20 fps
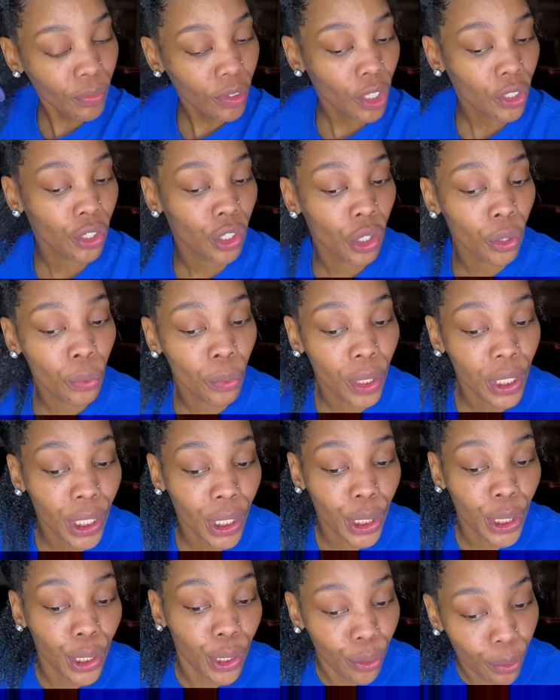do what
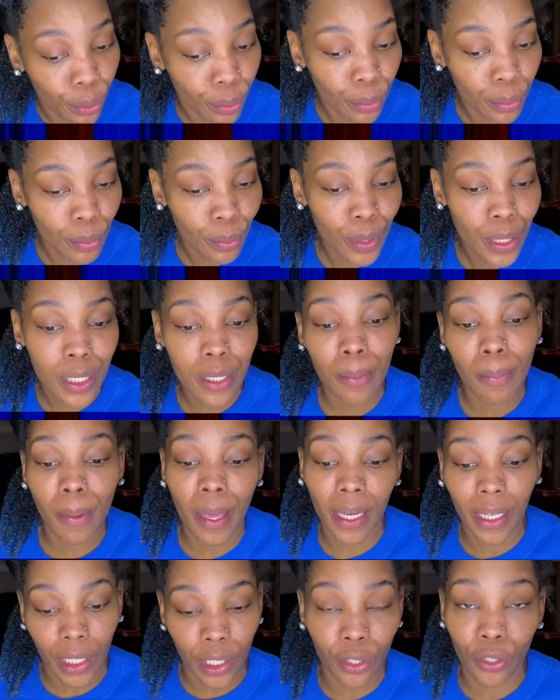it do to
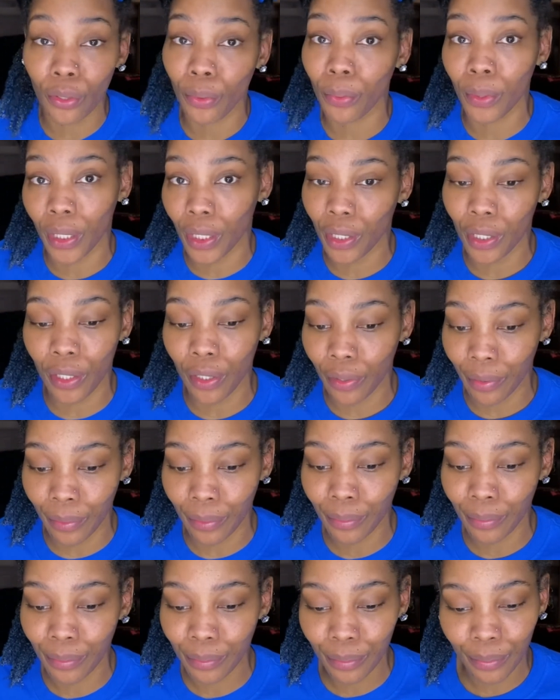make it do what it do.
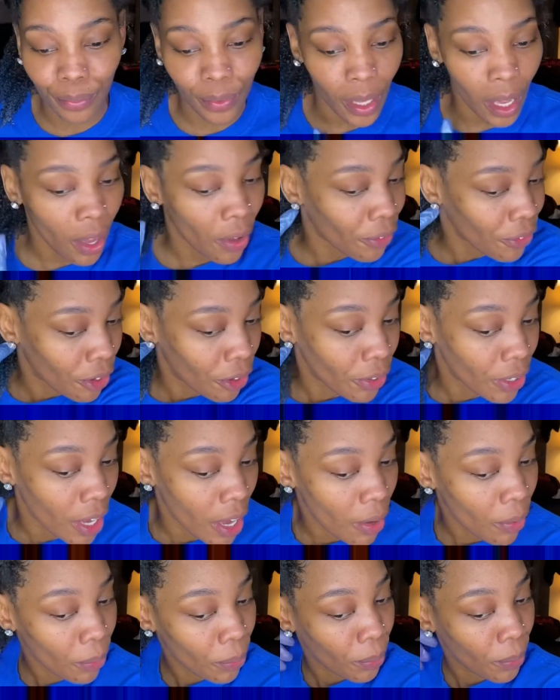I don't know,
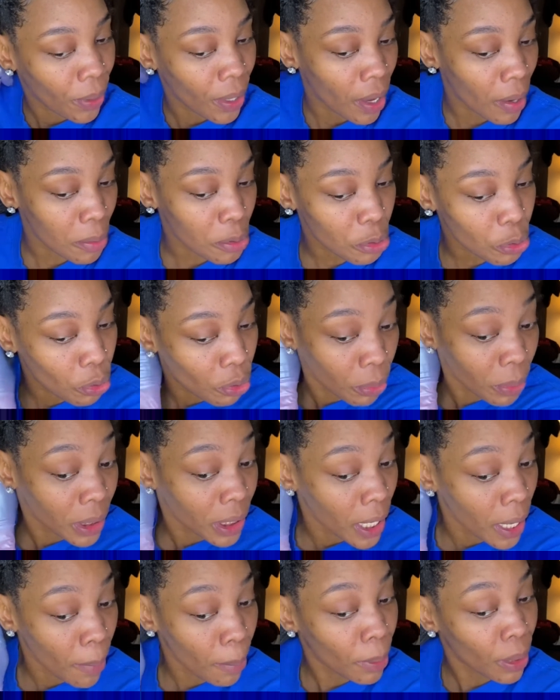y'all, what I was going with
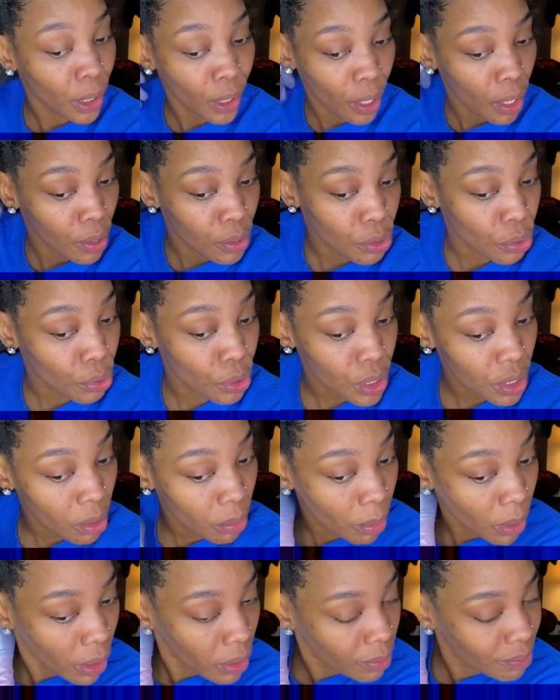that, but I was going
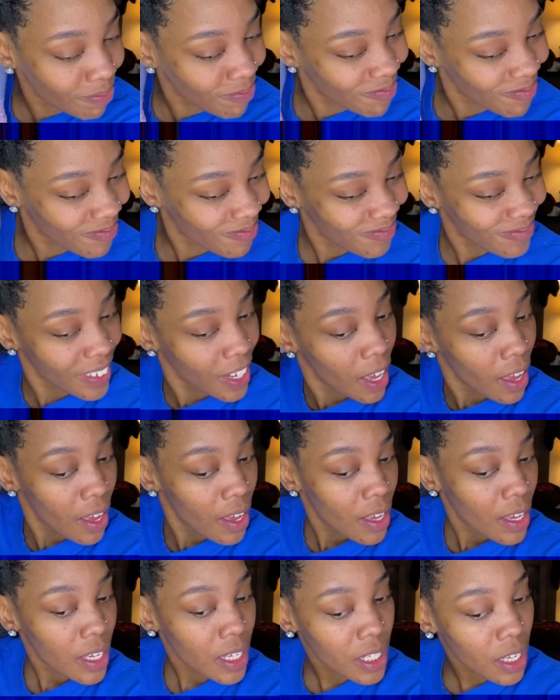somewhere.
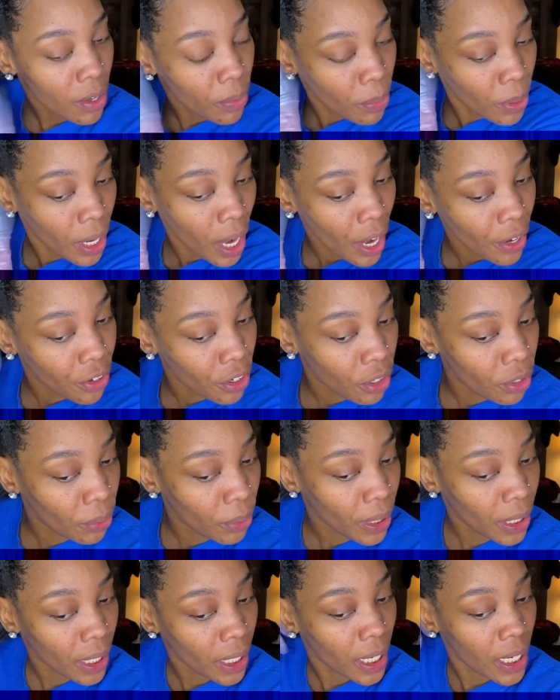So what I do
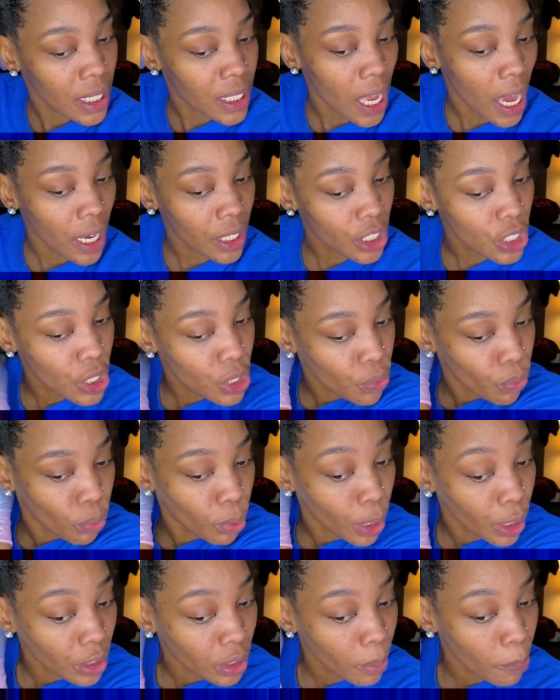is I just
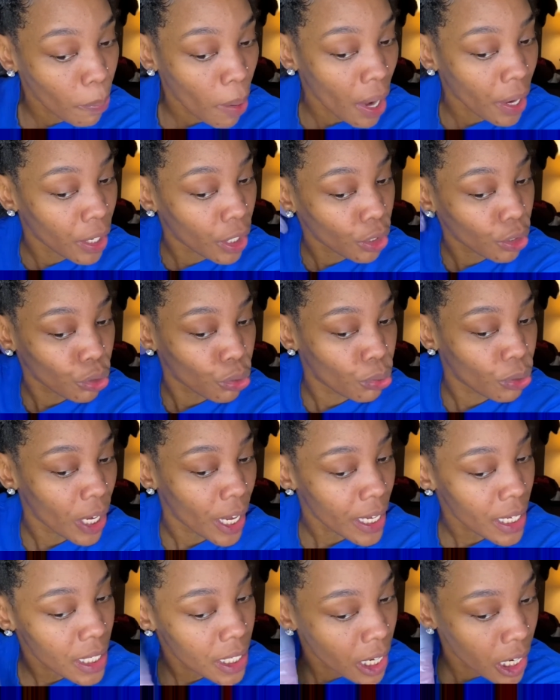work the product through
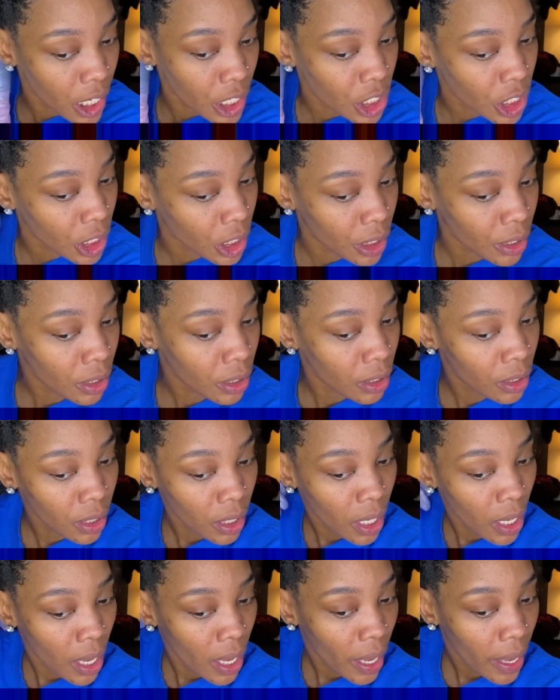that section.
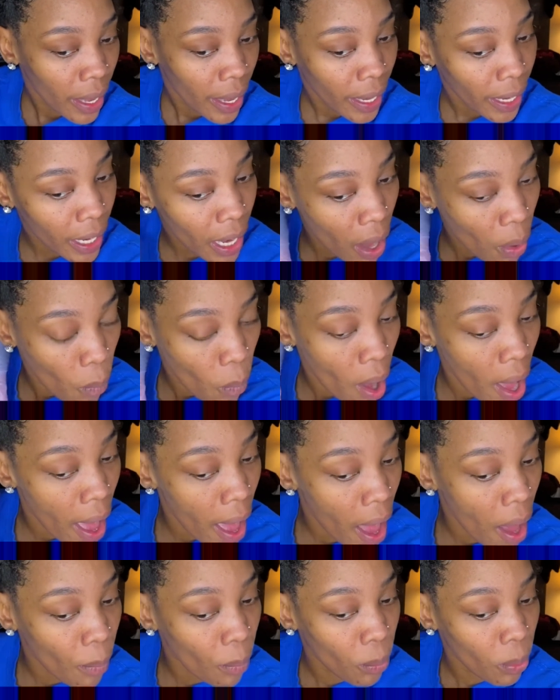And
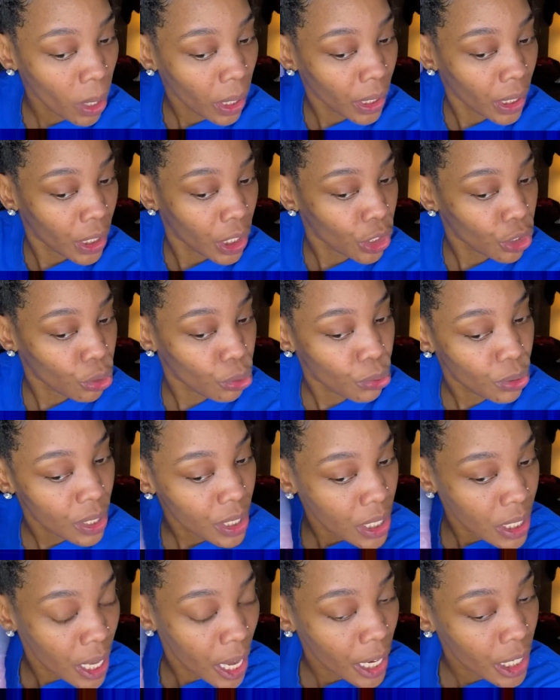while I'm working it through the
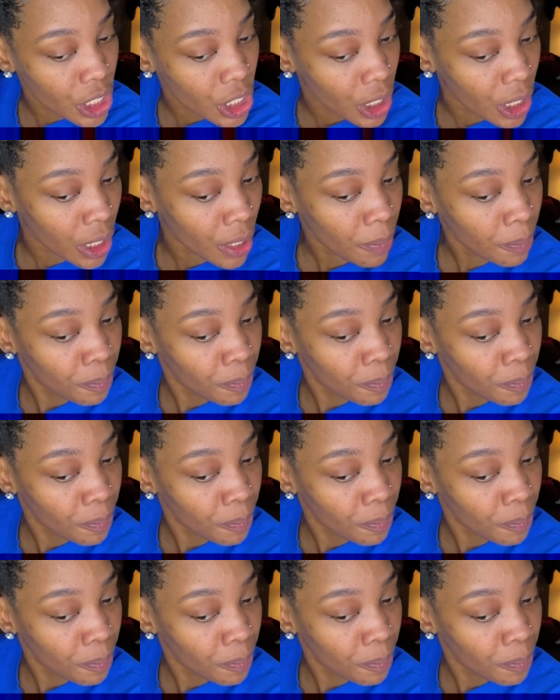section,